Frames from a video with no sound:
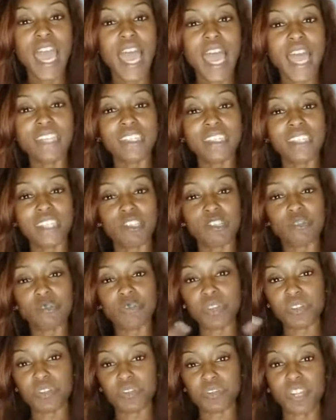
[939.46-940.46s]
and say,
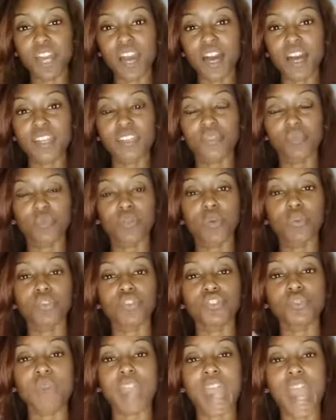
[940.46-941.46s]
Spirit of God, what
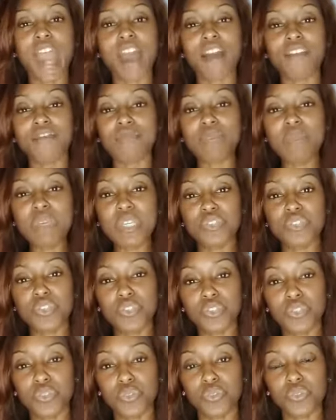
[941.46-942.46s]
would you have me to
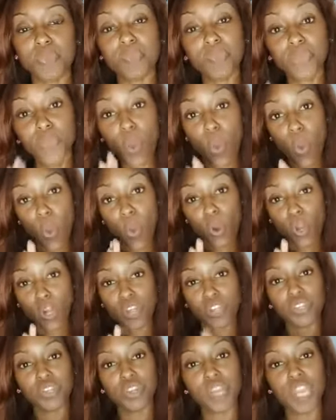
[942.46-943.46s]
do? Or
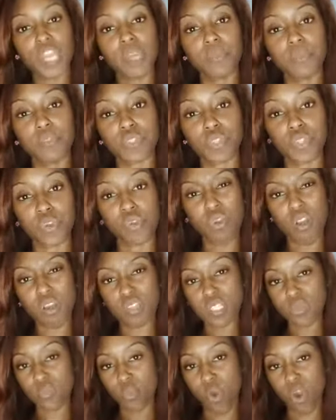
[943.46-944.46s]
you're able to
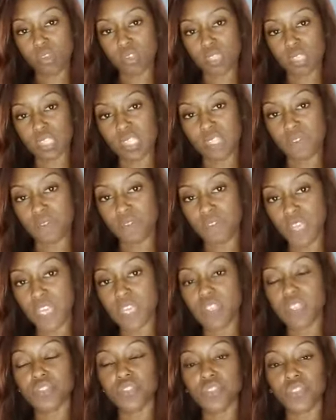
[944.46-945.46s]
crosswalk this event
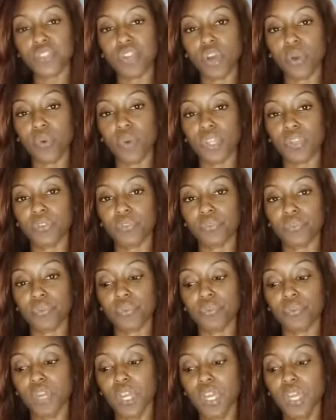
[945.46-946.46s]
that you're going
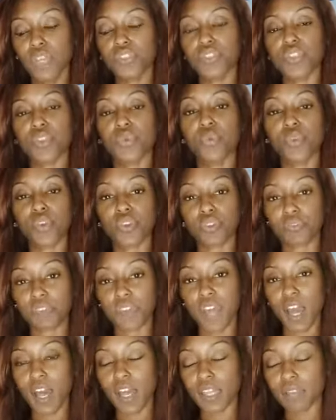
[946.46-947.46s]
through to the Word of
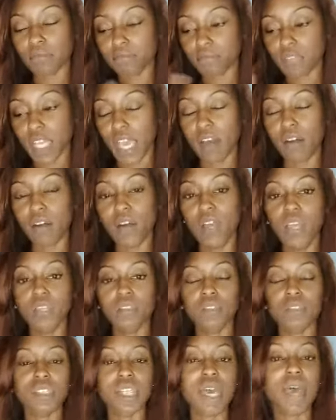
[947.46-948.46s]
God. Now,
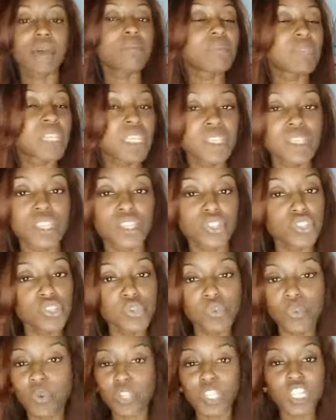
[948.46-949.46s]
does that mean that
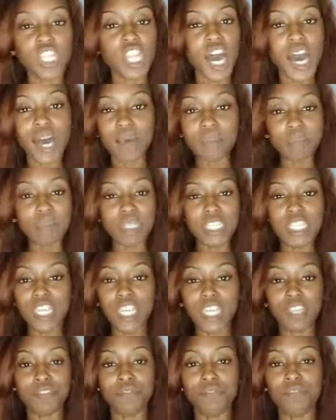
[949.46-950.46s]
you will not be
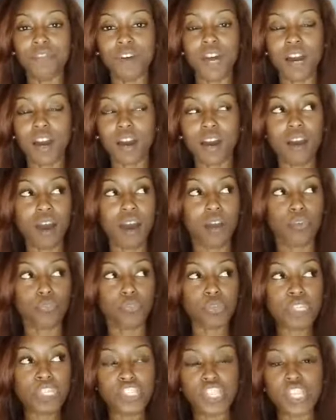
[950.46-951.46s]
in, uh, uh,
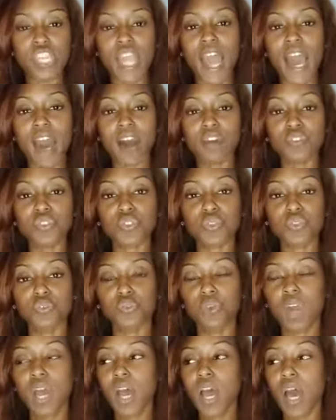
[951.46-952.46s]
reaching out
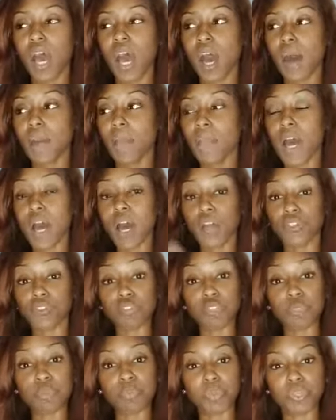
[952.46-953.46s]
to um, other
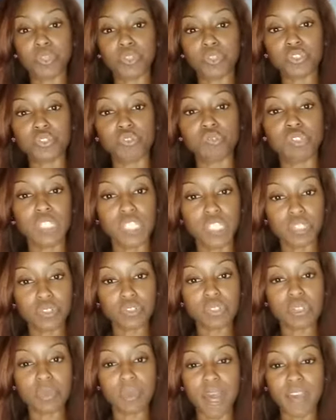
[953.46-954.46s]
spiritual
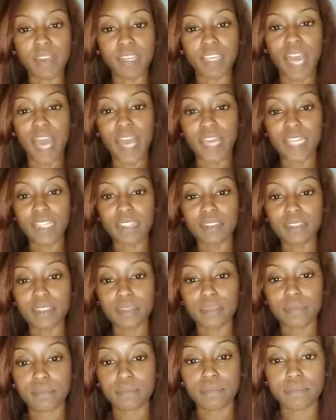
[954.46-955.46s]
leaders about
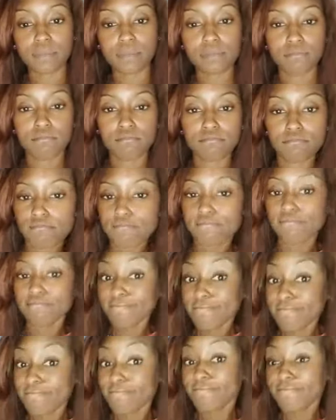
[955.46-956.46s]
guidance?
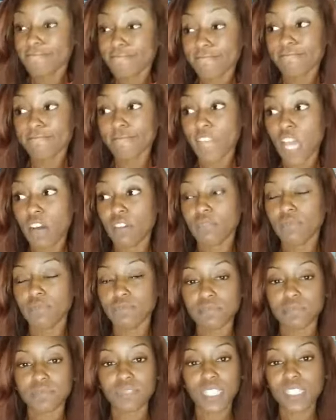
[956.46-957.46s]
No,
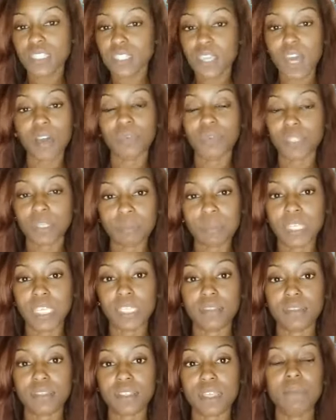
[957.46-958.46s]
that's not what it
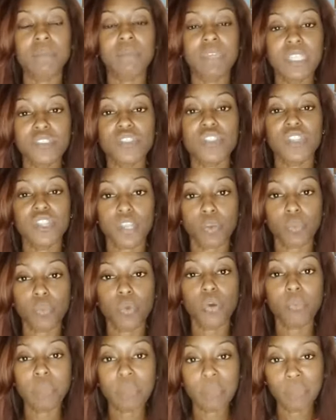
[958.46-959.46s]
means. It means that there
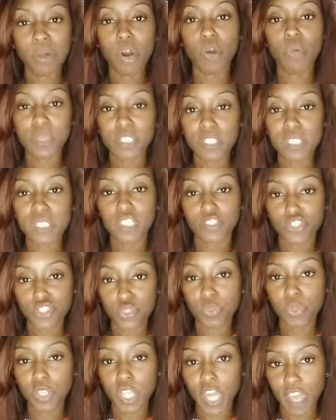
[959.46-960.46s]
will be moments that you
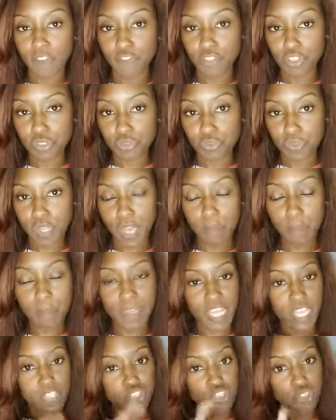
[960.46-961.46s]
will have to do that, but
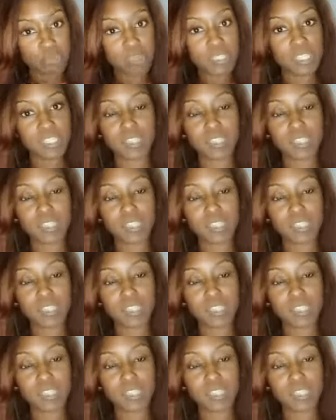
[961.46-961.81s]
that should be the